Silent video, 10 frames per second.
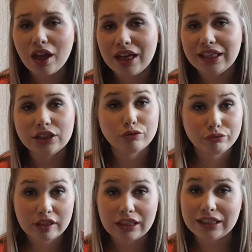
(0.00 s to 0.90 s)
It
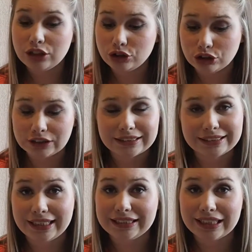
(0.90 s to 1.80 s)
really does
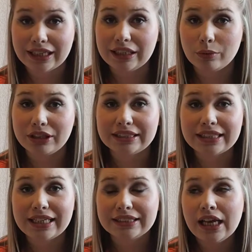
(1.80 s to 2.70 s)
say exactly what it
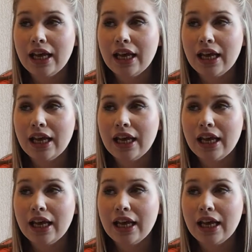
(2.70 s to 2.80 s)
says.